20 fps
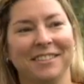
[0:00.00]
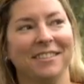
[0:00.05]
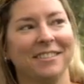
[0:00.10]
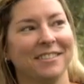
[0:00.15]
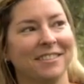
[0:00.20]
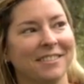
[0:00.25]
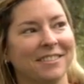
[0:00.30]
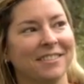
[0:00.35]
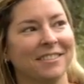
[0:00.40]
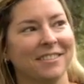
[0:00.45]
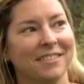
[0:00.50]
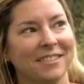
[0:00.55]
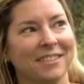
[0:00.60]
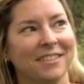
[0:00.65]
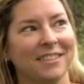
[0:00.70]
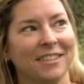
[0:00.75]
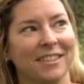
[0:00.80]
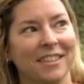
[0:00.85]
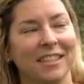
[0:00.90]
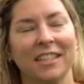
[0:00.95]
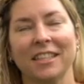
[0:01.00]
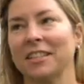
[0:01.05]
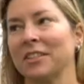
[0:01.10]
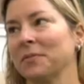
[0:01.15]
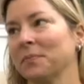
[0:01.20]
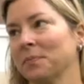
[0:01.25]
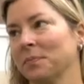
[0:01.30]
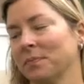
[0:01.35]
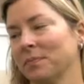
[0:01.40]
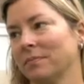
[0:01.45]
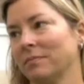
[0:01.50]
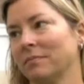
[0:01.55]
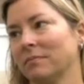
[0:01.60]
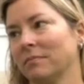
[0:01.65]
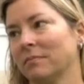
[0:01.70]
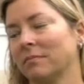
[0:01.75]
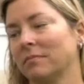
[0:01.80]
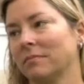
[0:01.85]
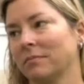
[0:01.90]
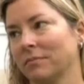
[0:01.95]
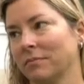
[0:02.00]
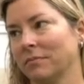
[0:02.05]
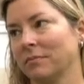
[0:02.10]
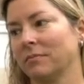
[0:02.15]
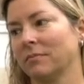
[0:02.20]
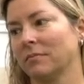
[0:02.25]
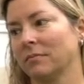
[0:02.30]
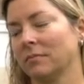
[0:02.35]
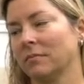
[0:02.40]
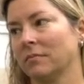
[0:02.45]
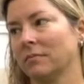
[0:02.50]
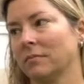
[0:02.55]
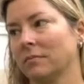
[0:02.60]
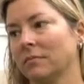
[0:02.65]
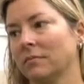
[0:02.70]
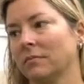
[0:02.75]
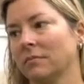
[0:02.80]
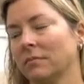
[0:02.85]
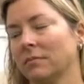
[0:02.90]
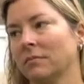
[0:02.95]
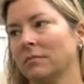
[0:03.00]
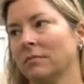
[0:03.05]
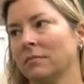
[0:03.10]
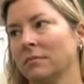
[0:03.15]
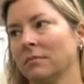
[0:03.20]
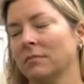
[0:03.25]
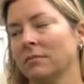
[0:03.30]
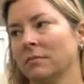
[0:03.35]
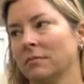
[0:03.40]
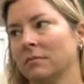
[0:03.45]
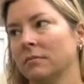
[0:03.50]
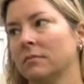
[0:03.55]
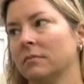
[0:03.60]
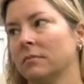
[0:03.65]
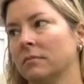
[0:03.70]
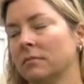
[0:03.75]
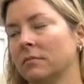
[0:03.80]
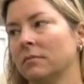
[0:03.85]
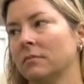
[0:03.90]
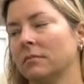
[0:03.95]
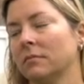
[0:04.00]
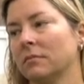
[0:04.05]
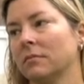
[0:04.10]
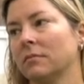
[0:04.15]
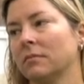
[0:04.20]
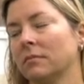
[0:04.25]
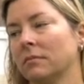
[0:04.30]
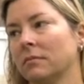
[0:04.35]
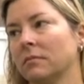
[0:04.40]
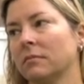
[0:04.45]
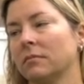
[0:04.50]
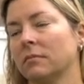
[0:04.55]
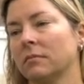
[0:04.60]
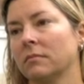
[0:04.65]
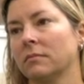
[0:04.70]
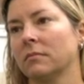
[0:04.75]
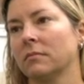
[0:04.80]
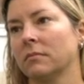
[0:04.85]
(silent)